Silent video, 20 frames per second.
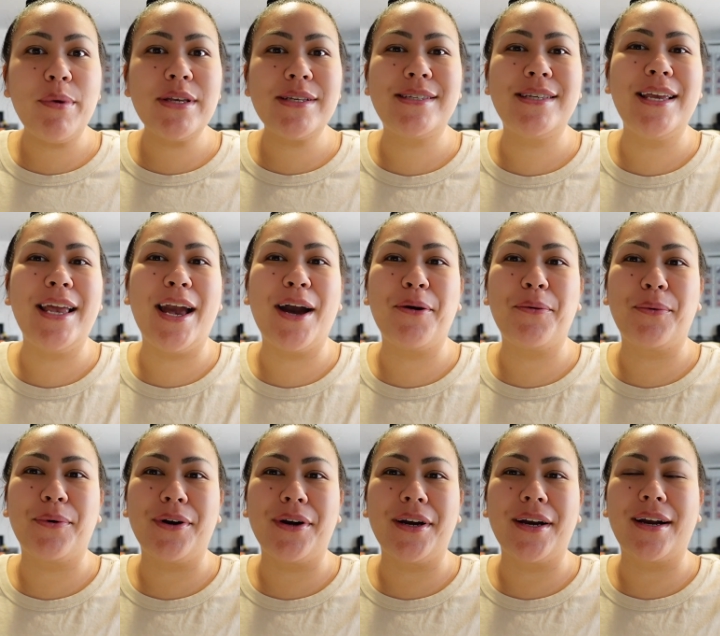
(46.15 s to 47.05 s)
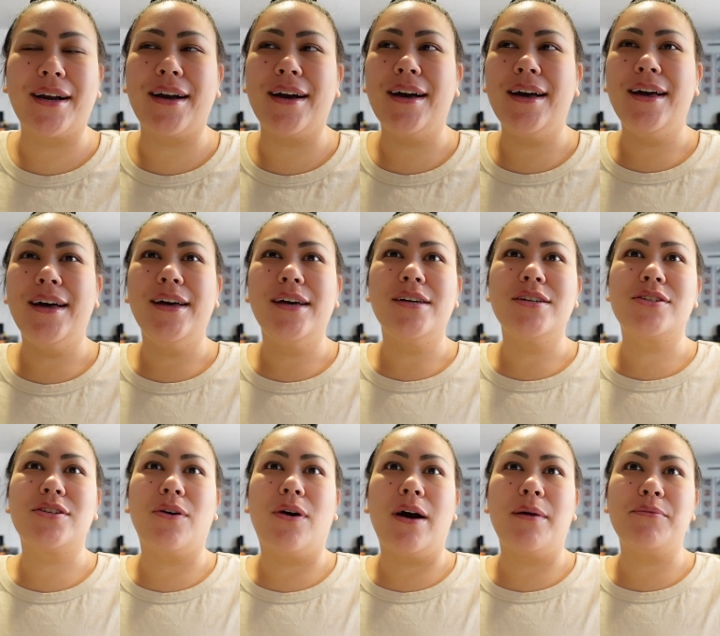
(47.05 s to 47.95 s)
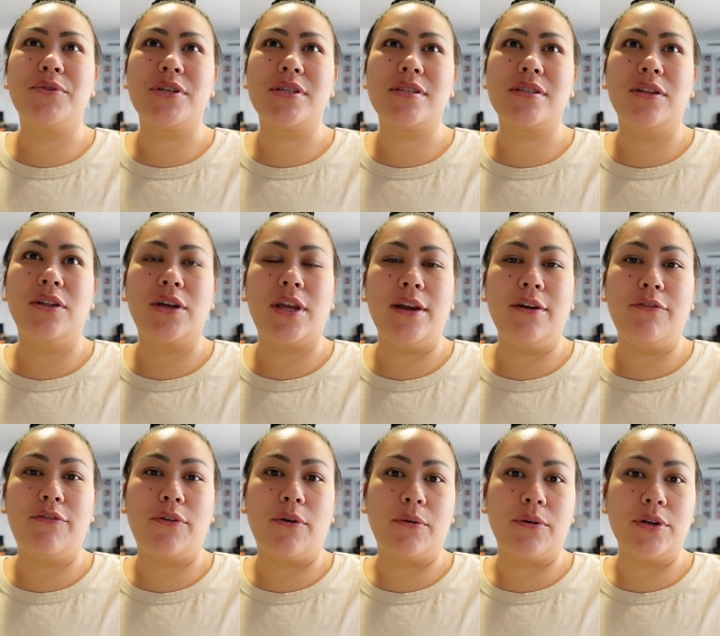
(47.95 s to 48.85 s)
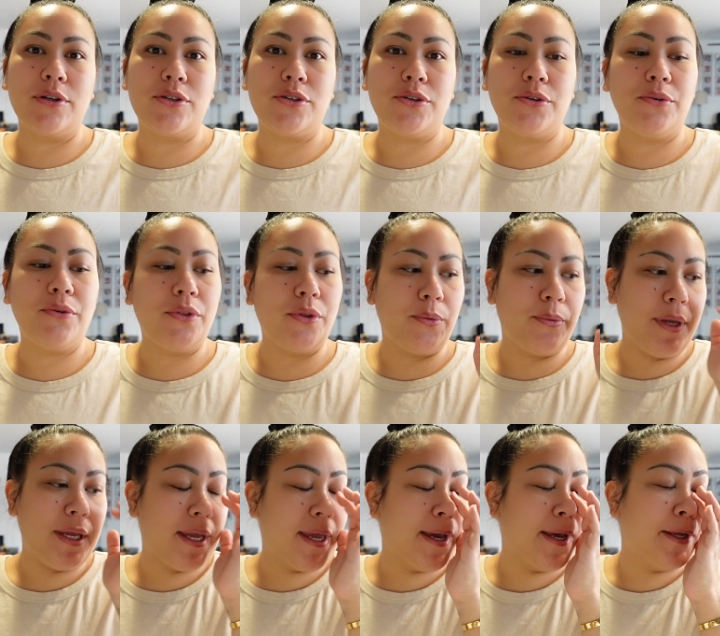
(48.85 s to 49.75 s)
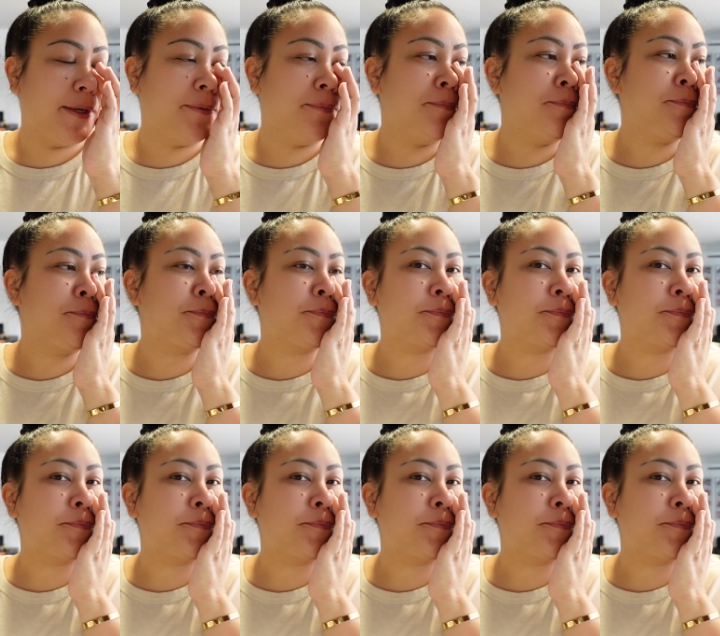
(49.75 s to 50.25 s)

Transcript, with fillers: busy at work. So I'm just looking forward to the weekend.